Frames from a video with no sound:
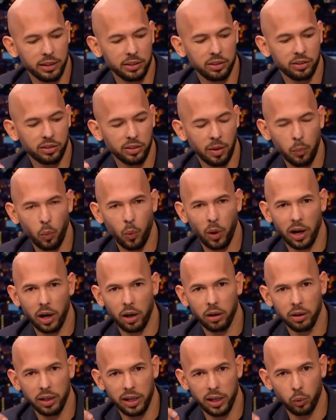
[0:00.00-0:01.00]

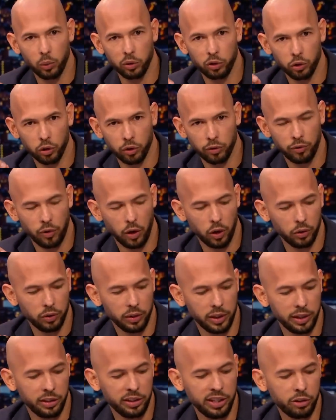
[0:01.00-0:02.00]
somewhere it was your fault.
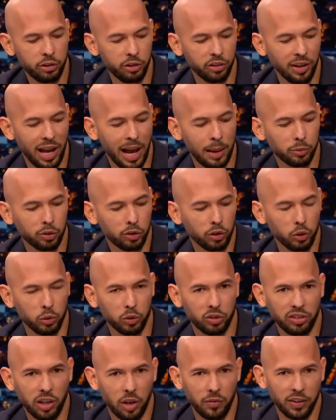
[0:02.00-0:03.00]
It teaches absolute
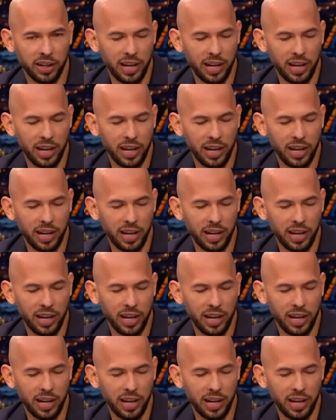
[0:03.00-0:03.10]
self